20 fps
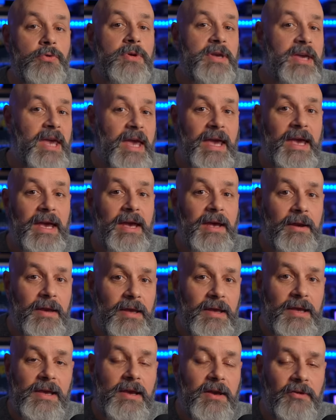can
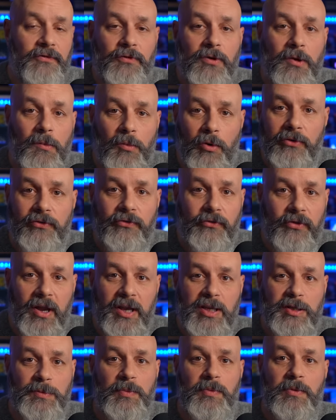eke a few more
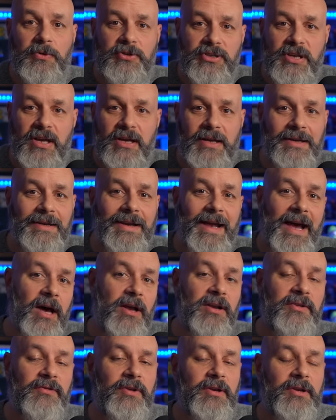frames per second
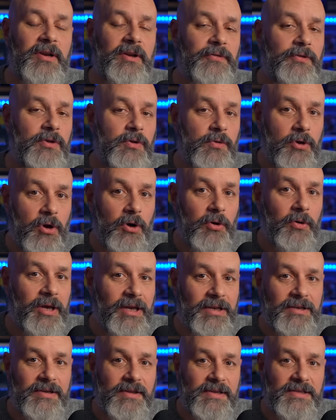out of it if you go
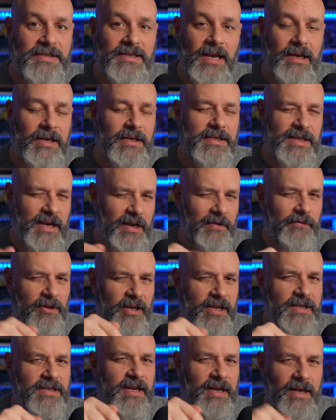into the settings, and I've
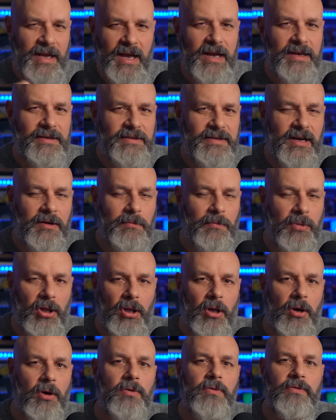linked a guide down
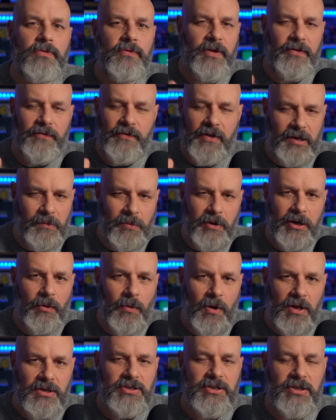below if anybody
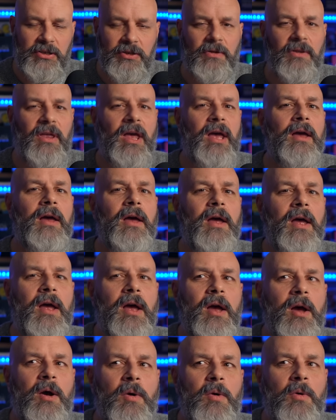wants to do that.
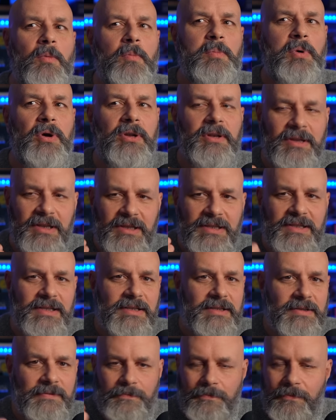But this
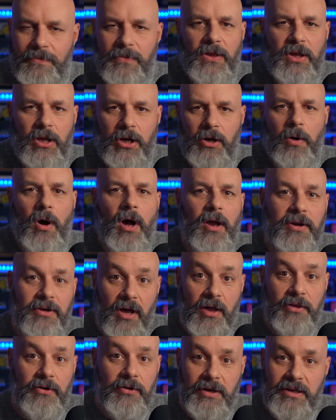is, you know,
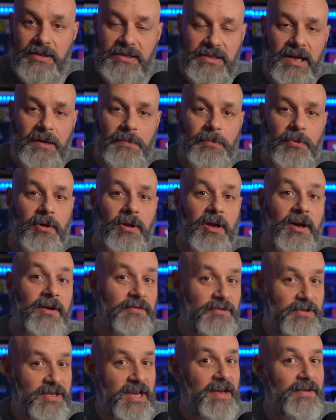another example
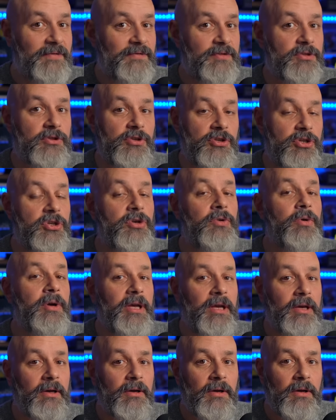of devs
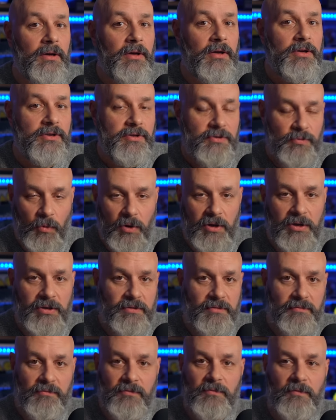doing what
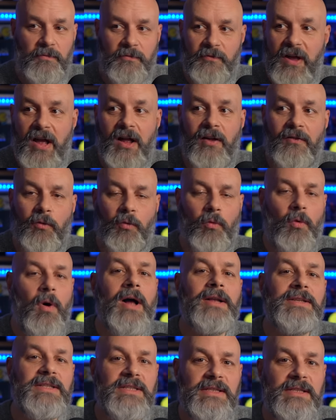Valve
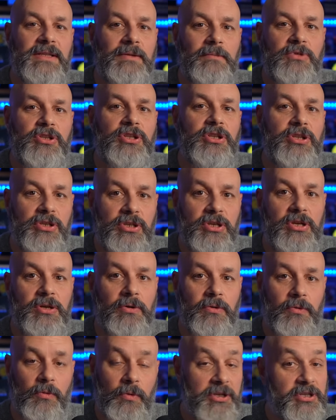wants them to do,
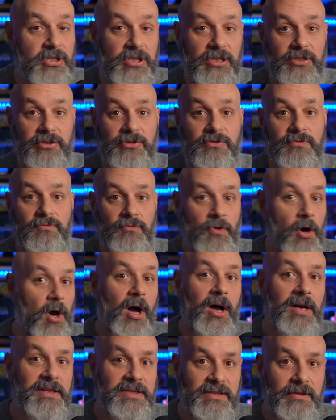which is
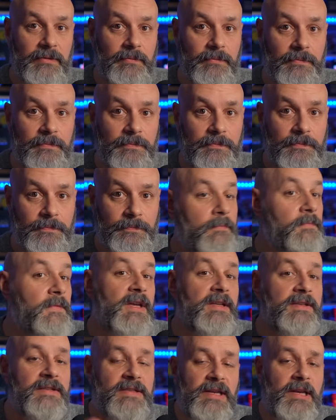awesome.
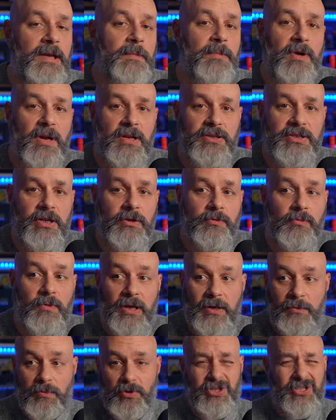And CD Projekt
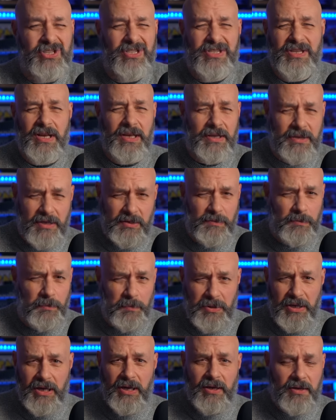Red, which is like this
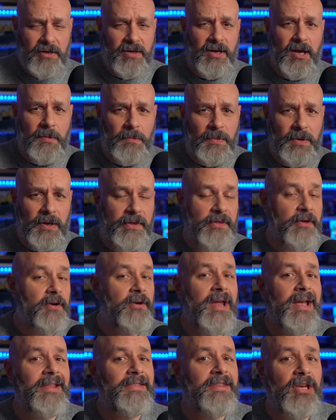big company, they're
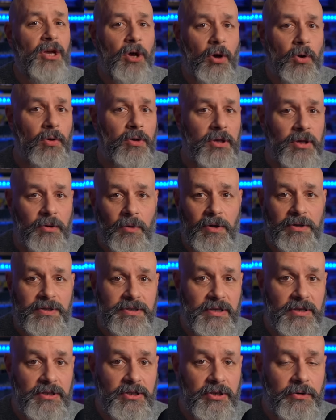not the only ones
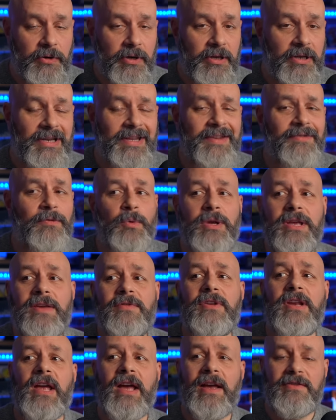that do it. We
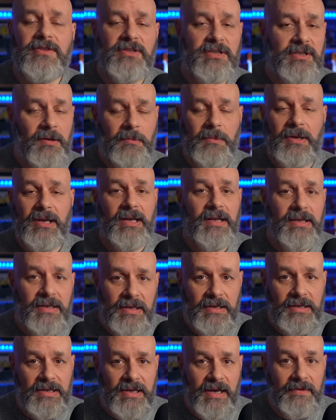even have some
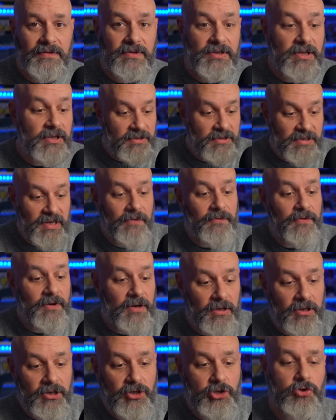indie devs
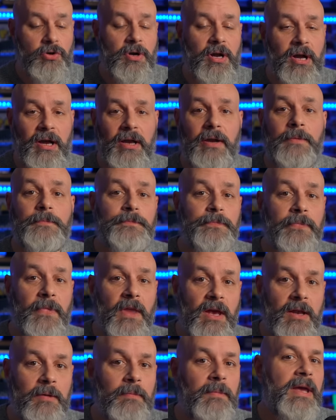definitely try
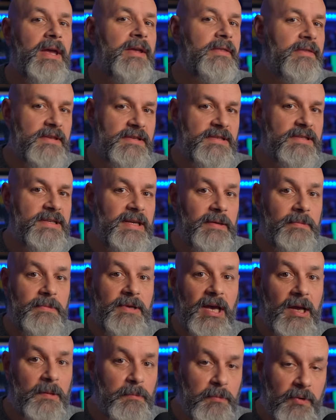and make the Steam
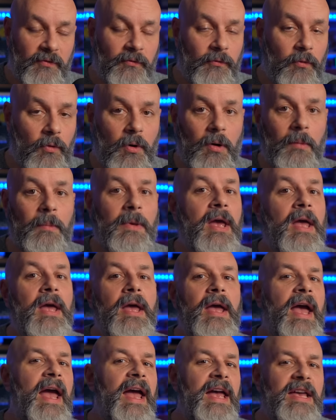Deck perform
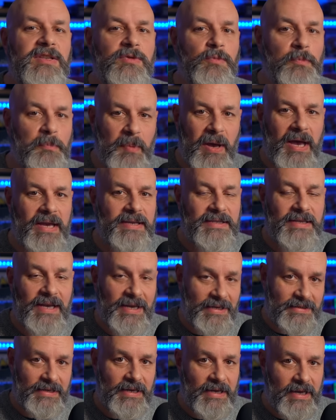as best
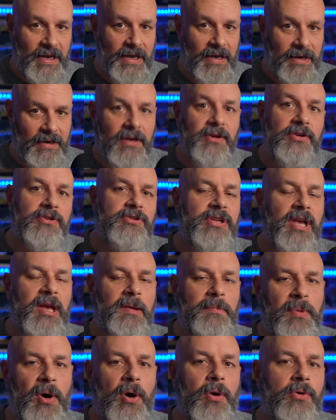as it can. Here's a
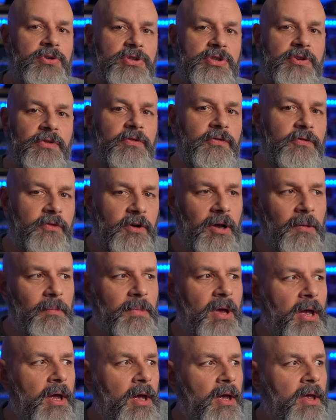post from
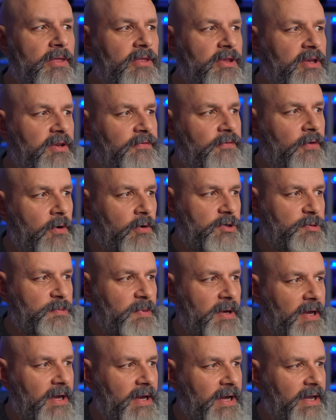the folks
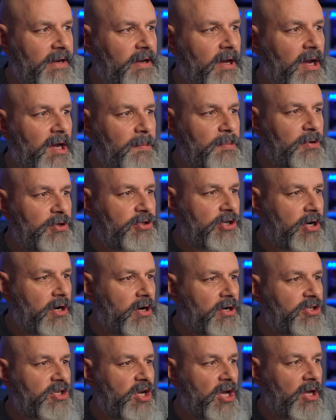behind
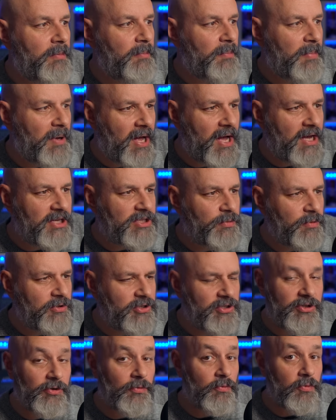Hypercharge Unboxed, which
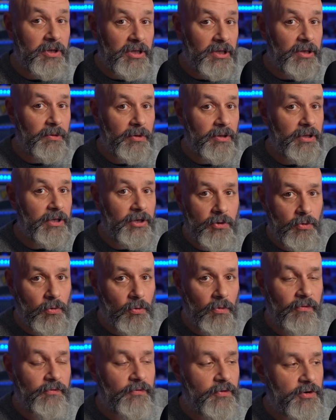is a really, really
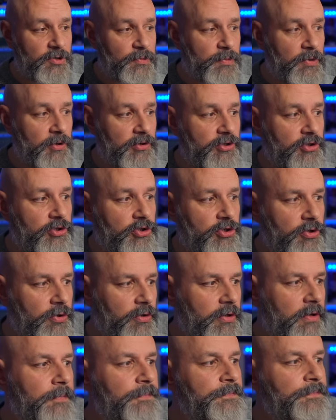cool first-person
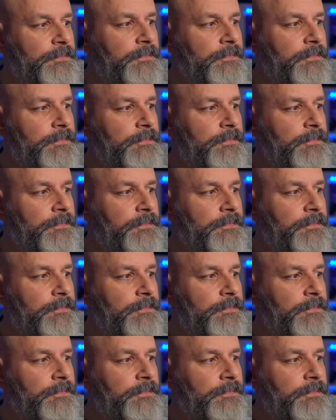shooter.